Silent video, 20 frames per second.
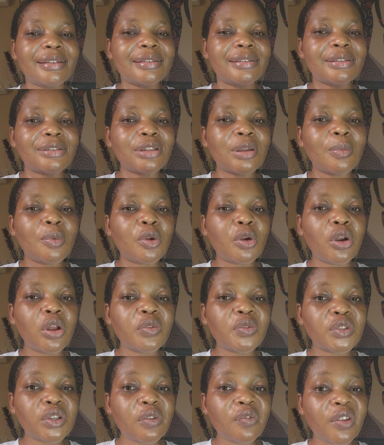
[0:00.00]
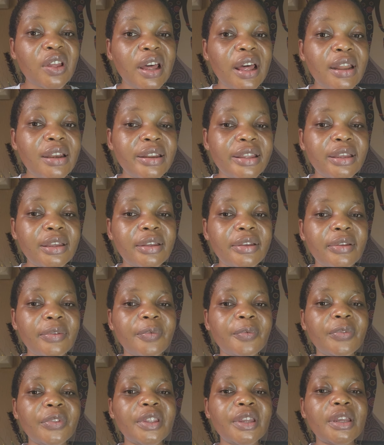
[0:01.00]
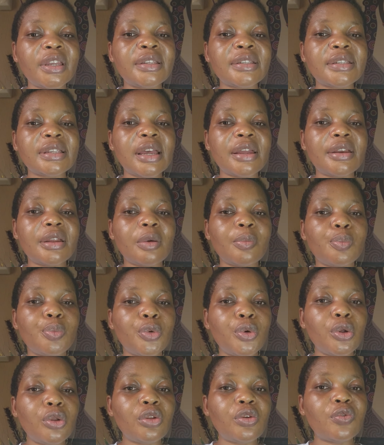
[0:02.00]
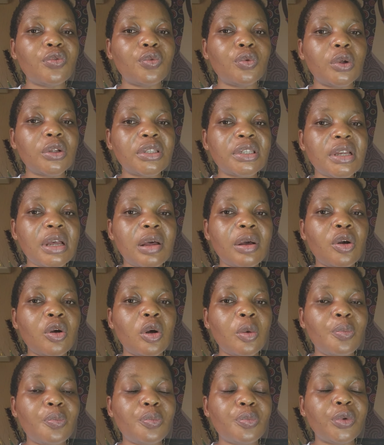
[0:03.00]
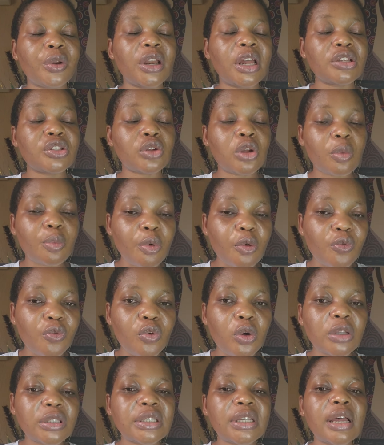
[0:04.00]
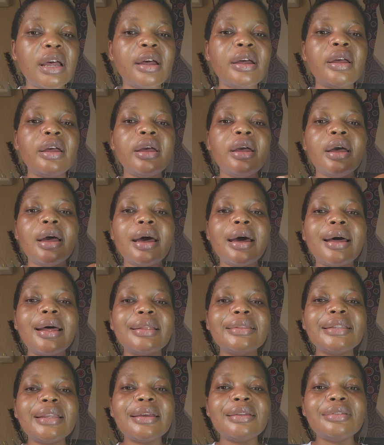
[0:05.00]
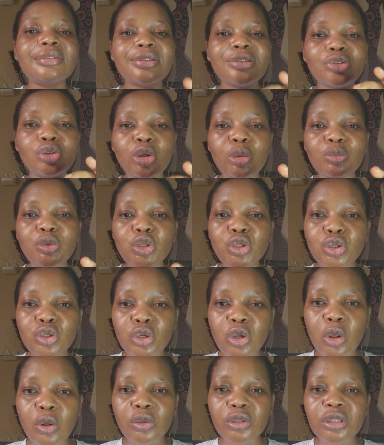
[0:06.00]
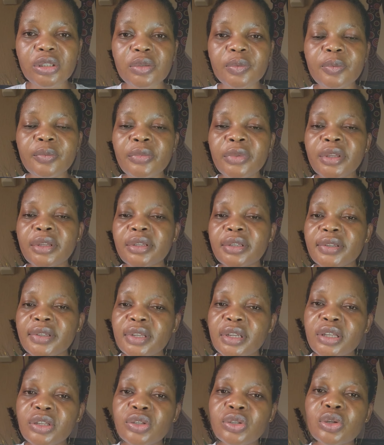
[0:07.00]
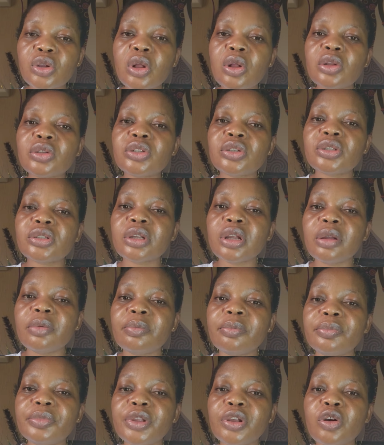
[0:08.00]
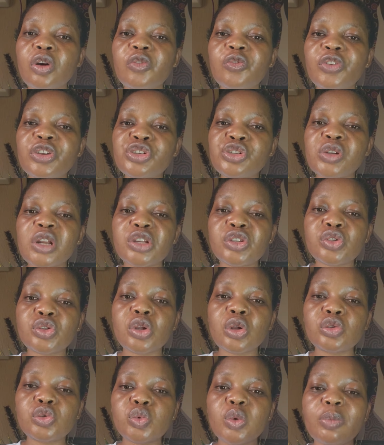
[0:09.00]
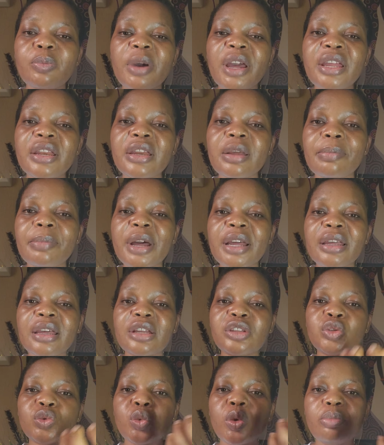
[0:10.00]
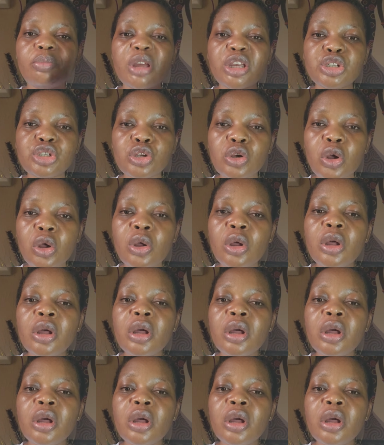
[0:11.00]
some cloves of garlic inside a bowl of water, glass cup of water, and then some salt, sea salt, the conventional salt we buy in the market, we measure,